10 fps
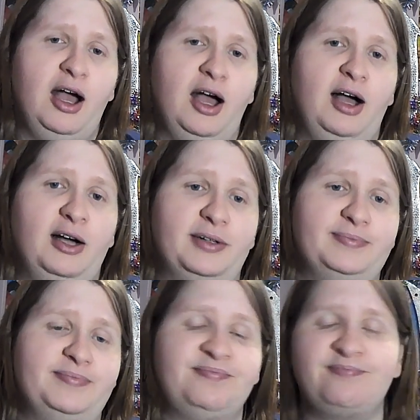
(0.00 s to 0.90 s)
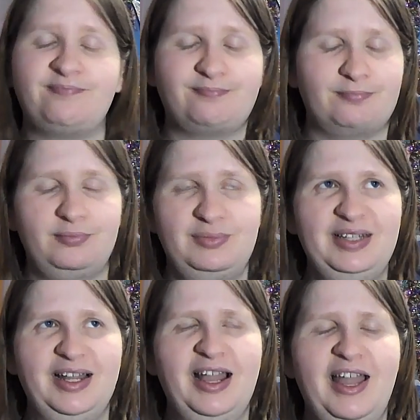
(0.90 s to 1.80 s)
Um,
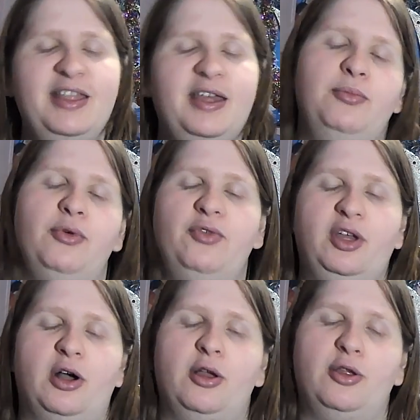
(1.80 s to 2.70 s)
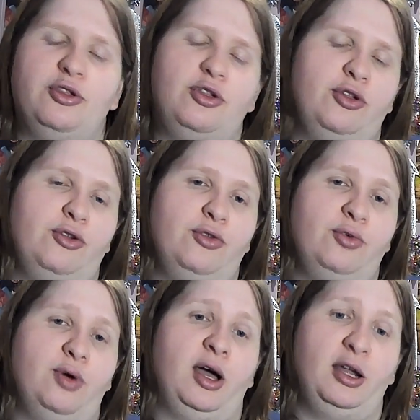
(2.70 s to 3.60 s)
and then moving on
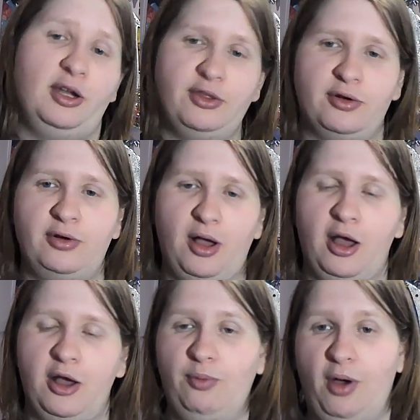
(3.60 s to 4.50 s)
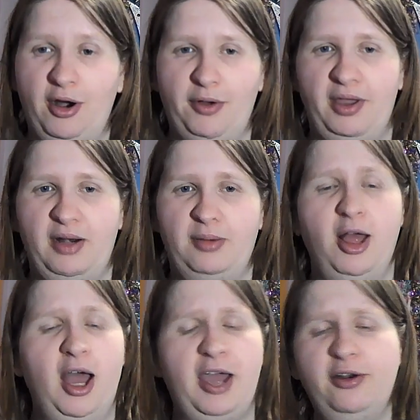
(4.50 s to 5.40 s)
to uh, another uh, Wano
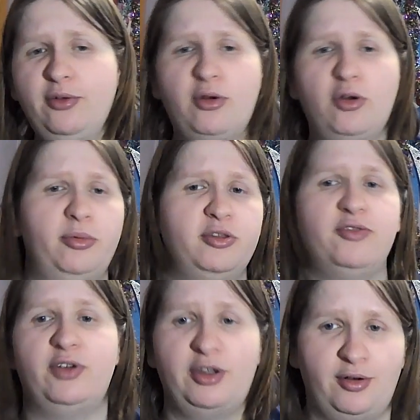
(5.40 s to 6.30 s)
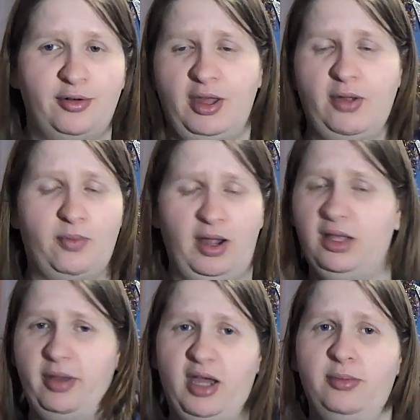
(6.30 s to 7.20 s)
animal. I know there were a whole bunch of other like
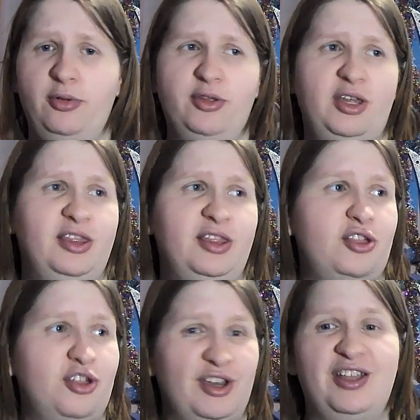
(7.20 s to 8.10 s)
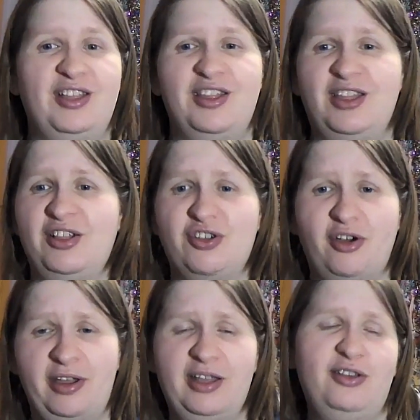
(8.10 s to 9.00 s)
random animals, like the chickens and the
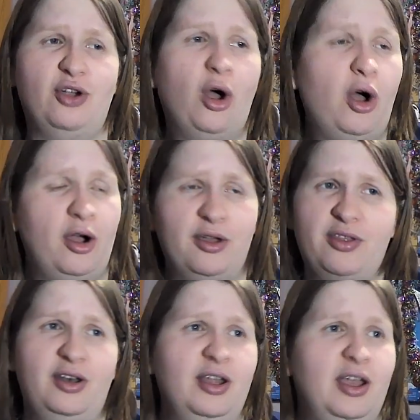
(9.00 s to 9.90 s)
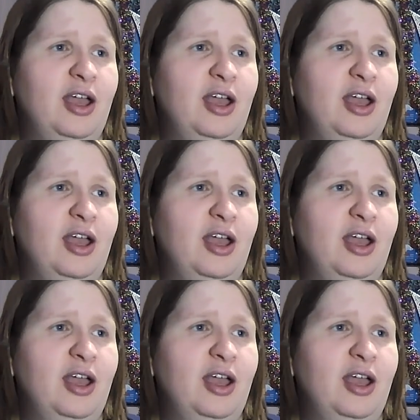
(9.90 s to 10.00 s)
giant dogs and